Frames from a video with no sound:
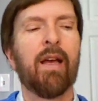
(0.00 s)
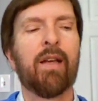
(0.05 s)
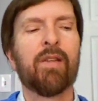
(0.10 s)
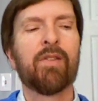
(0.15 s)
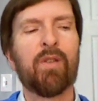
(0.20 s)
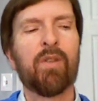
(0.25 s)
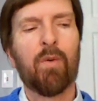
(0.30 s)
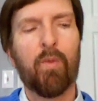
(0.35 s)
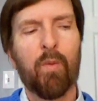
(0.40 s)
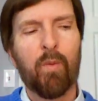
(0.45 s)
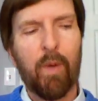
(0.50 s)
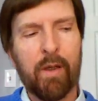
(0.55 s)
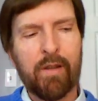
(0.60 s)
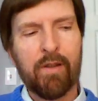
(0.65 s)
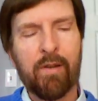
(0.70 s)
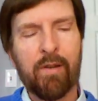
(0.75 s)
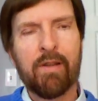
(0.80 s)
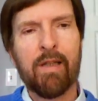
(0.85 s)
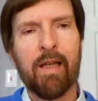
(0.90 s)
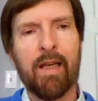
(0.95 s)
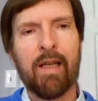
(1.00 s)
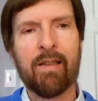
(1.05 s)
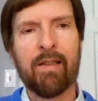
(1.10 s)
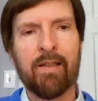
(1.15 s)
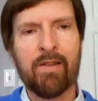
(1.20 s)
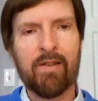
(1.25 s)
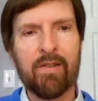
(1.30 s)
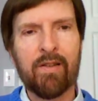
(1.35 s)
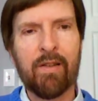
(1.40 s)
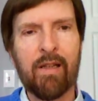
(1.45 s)
So what you tend
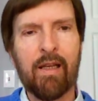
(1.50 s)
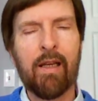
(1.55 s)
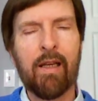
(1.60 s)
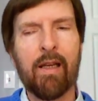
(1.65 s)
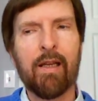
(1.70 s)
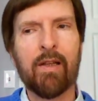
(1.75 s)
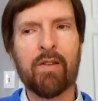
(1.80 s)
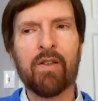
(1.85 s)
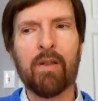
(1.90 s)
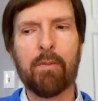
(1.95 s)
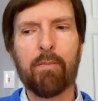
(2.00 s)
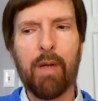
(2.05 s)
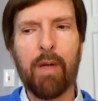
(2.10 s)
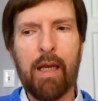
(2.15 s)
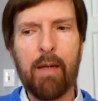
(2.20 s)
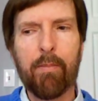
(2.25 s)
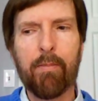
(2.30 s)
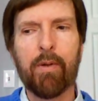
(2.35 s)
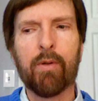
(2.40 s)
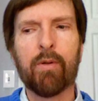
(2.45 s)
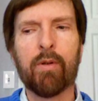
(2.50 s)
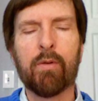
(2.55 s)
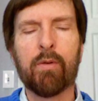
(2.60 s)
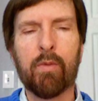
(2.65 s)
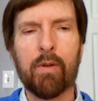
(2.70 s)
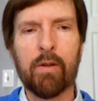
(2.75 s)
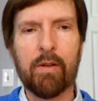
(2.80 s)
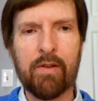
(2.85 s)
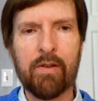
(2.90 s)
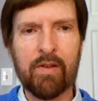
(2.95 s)
to see is that people who are
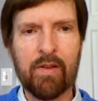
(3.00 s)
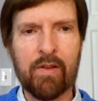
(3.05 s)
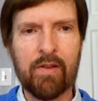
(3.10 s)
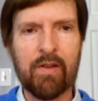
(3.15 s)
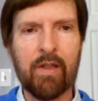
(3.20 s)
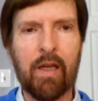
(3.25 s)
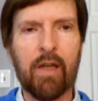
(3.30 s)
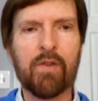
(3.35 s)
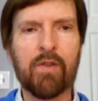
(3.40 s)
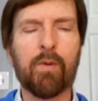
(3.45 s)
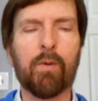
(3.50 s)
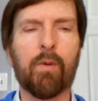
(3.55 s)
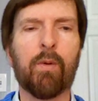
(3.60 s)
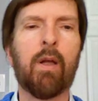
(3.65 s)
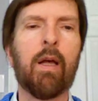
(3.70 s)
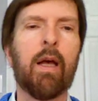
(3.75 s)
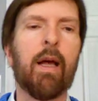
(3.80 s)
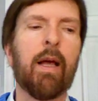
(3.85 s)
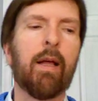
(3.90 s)
really successful,